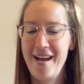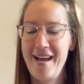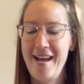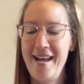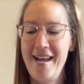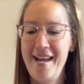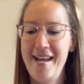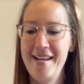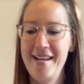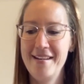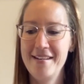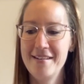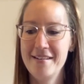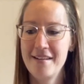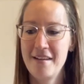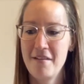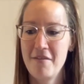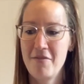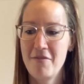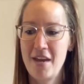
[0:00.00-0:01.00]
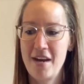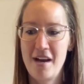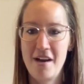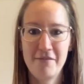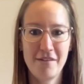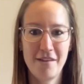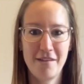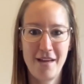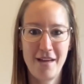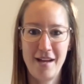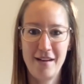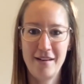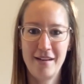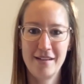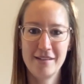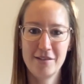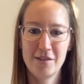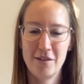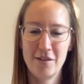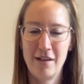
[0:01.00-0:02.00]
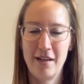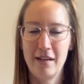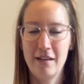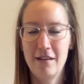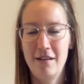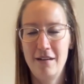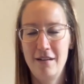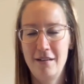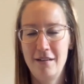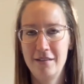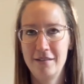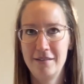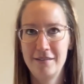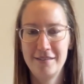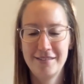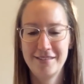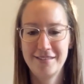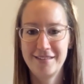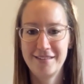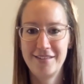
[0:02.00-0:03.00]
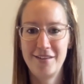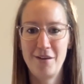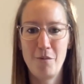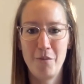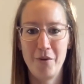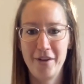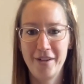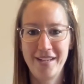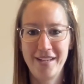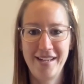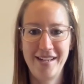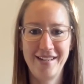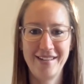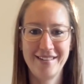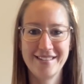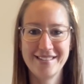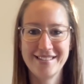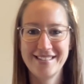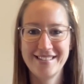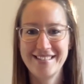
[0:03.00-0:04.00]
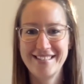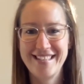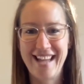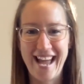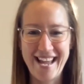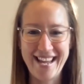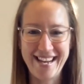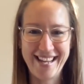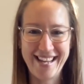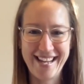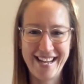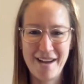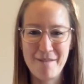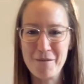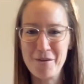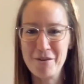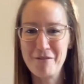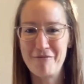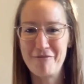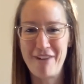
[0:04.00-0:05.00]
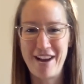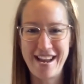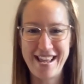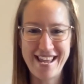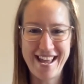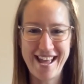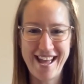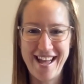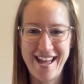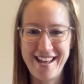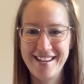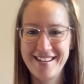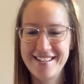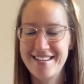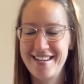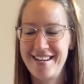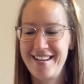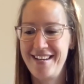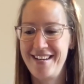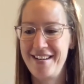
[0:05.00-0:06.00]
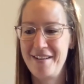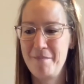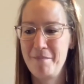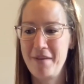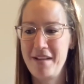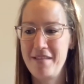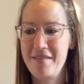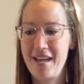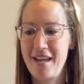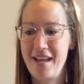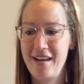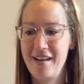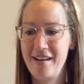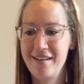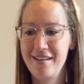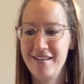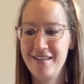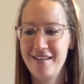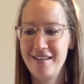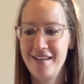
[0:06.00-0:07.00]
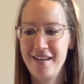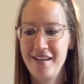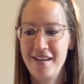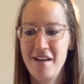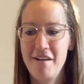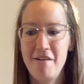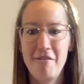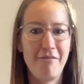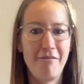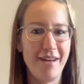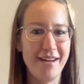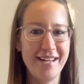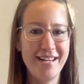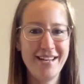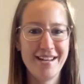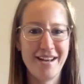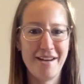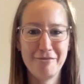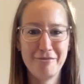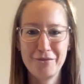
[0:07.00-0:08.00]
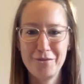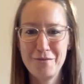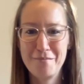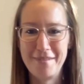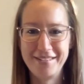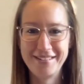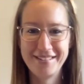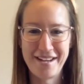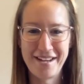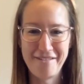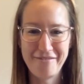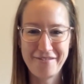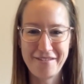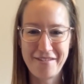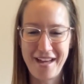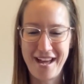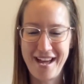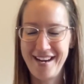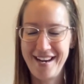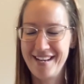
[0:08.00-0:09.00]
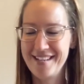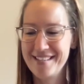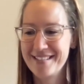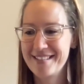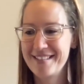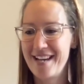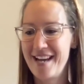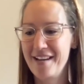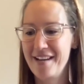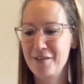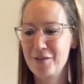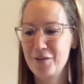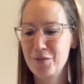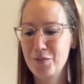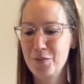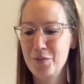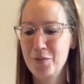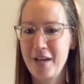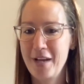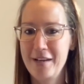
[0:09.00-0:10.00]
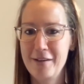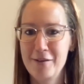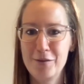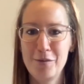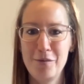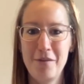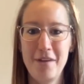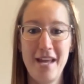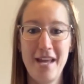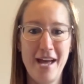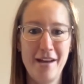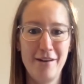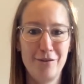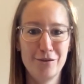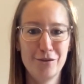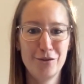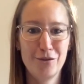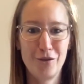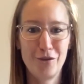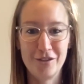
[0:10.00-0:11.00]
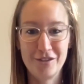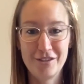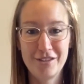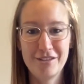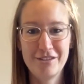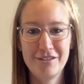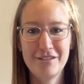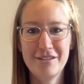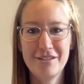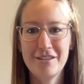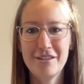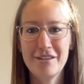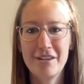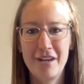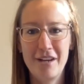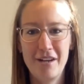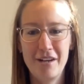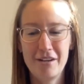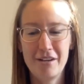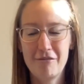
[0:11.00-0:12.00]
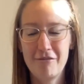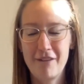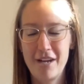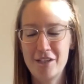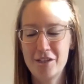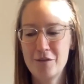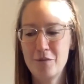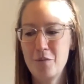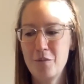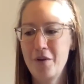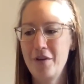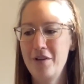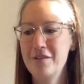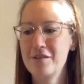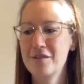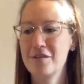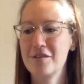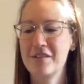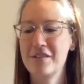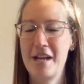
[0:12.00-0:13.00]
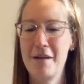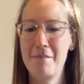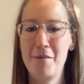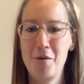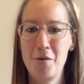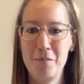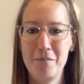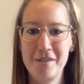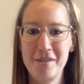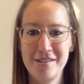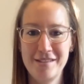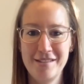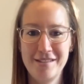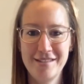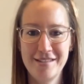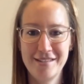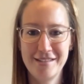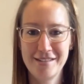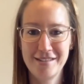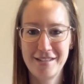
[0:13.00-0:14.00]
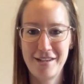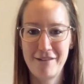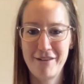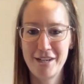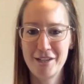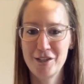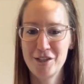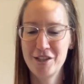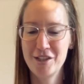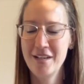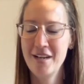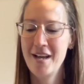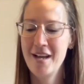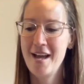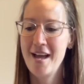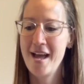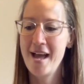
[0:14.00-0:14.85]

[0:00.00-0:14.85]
And then after that, I thought like, oh, it's not working. This dating, I'm not ready yet. Um, and then, funny enough, two months after that, I started to get into the adult content uh, creation world. So started my own business in this direction.